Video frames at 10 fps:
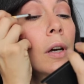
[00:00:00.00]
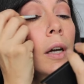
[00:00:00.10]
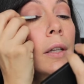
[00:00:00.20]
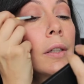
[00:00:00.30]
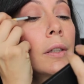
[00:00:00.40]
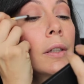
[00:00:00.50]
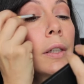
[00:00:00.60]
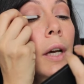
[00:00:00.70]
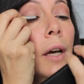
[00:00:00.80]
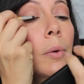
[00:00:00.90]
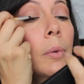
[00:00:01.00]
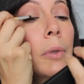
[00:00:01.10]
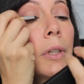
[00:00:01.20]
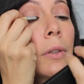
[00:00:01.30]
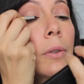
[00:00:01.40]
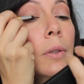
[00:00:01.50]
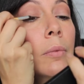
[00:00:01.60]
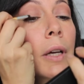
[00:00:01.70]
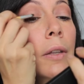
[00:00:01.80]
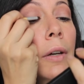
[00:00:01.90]
Ideally, I would be using
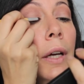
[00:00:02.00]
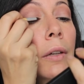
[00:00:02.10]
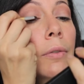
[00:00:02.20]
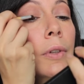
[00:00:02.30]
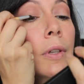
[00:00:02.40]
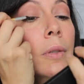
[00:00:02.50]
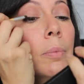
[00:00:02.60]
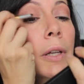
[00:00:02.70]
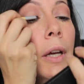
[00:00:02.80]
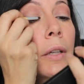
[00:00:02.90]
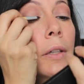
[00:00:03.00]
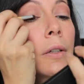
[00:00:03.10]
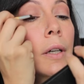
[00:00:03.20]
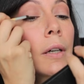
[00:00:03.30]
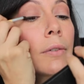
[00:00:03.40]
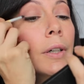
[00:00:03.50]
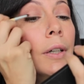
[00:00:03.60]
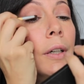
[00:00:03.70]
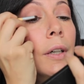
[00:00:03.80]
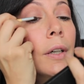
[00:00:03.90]
my other hand for this, but I don't
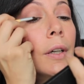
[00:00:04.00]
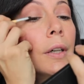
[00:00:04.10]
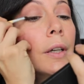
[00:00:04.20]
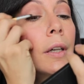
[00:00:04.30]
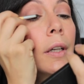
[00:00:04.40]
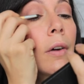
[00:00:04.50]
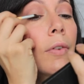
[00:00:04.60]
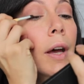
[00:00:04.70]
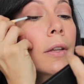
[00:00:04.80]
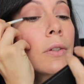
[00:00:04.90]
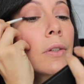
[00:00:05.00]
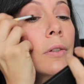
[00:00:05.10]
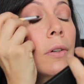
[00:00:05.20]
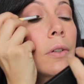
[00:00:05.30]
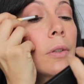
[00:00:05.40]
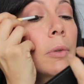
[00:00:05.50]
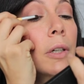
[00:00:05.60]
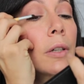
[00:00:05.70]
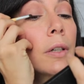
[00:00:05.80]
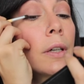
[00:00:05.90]
have enough hands to hold the
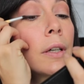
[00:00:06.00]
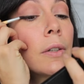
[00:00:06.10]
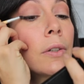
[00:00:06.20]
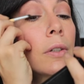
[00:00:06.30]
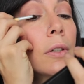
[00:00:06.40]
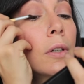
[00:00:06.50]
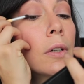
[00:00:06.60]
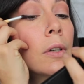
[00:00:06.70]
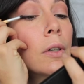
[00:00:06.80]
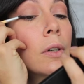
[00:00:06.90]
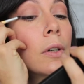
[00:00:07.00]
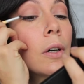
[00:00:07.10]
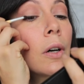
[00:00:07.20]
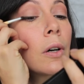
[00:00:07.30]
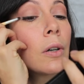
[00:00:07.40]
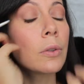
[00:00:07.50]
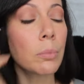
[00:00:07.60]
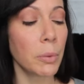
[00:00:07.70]
mirror and hold.